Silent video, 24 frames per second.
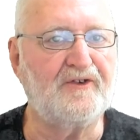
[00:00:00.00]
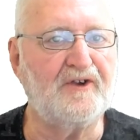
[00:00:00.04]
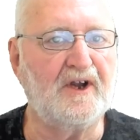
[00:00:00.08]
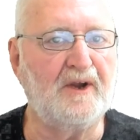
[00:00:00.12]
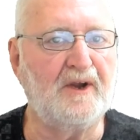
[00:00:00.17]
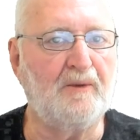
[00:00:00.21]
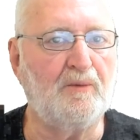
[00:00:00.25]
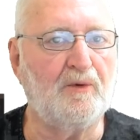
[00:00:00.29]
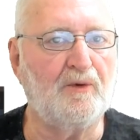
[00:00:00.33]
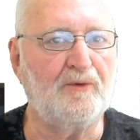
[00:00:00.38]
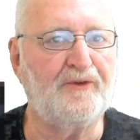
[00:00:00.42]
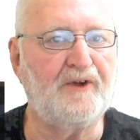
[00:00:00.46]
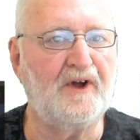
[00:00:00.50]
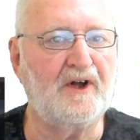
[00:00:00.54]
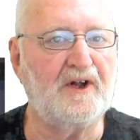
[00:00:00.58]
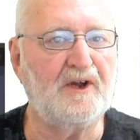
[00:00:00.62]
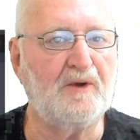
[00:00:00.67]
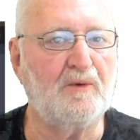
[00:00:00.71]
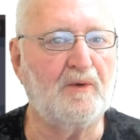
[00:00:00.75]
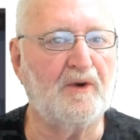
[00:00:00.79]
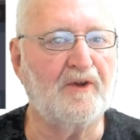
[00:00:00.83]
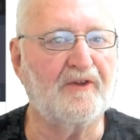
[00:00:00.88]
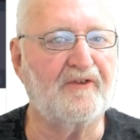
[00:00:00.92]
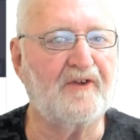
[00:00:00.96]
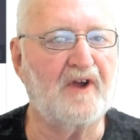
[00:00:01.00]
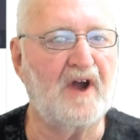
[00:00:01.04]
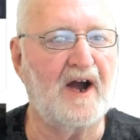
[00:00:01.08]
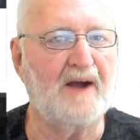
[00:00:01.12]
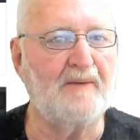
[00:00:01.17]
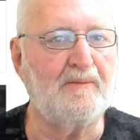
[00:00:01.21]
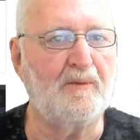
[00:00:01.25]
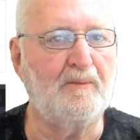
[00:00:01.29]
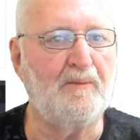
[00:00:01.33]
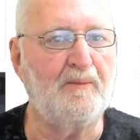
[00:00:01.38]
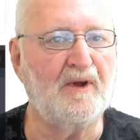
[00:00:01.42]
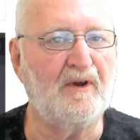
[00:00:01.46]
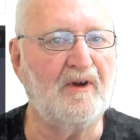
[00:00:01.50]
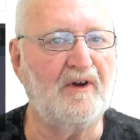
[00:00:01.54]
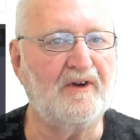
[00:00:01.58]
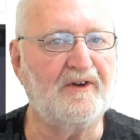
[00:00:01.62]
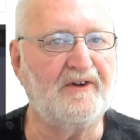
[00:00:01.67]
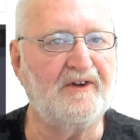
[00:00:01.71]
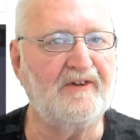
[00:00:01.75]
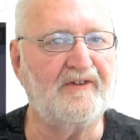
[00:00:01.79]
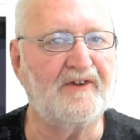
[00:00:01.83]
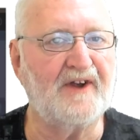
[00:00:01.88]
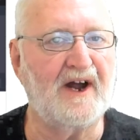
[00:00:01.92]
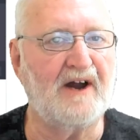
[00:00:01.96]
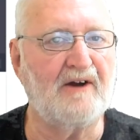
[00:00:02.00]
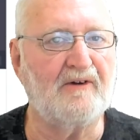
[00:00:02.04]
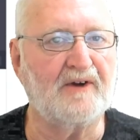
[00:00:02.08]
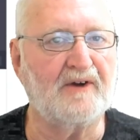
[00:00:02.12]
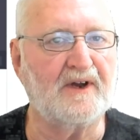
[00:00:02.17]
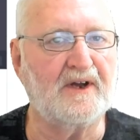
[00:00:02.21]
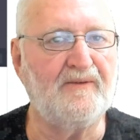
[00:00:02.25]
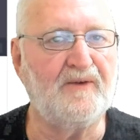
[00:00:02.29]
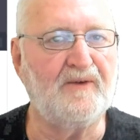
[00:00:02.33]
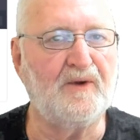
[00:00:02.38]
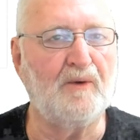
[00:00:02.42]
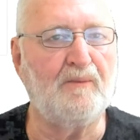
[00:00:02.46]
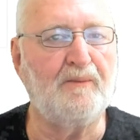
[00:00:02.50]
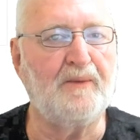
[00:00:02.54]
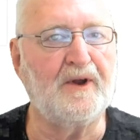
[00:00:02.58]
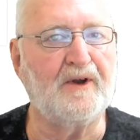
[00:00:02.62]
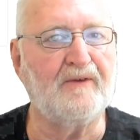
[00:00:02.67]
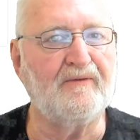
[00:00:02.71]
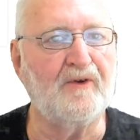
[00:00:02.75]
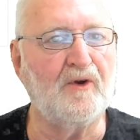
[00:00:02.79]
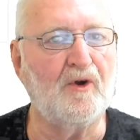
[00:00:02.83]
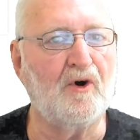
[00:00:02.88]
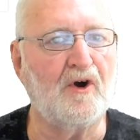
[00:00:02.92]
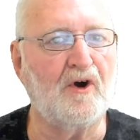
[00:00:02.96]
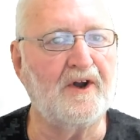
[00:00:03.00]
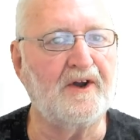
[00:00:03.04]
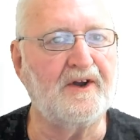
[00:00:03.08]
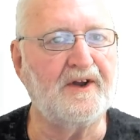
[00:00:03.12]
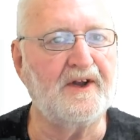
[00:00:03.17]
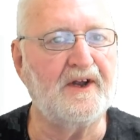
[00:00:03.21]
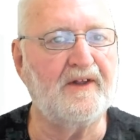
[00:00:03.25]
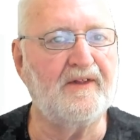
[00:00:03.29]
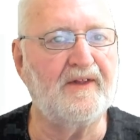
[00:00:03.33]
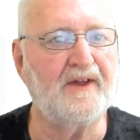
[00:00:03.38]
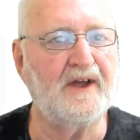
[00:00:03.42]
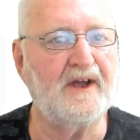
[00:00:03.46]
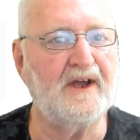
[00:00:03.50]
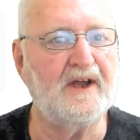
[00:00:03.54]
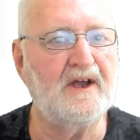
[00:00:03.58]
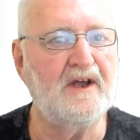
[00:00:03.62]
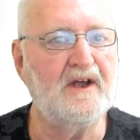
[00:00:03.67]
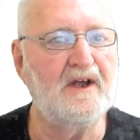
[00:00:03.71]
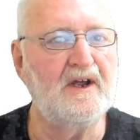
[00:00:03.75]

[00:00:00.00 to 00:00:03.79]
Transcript: it will tell you what its capabilities are and give you a bit of an idea there.